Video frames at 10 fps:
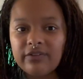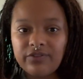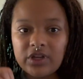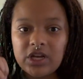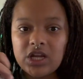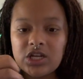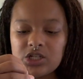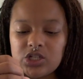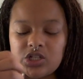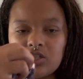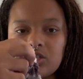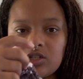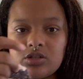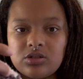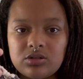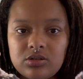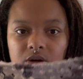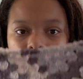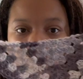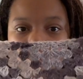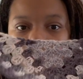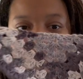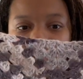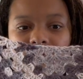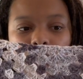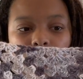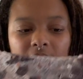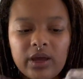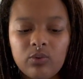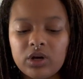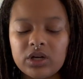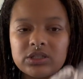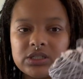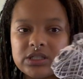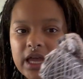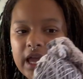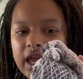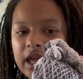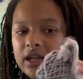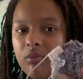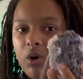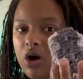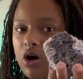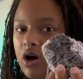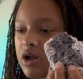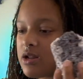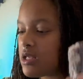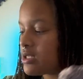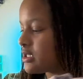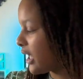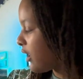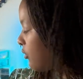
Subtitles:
finished one of the gray ones, and I'm on the second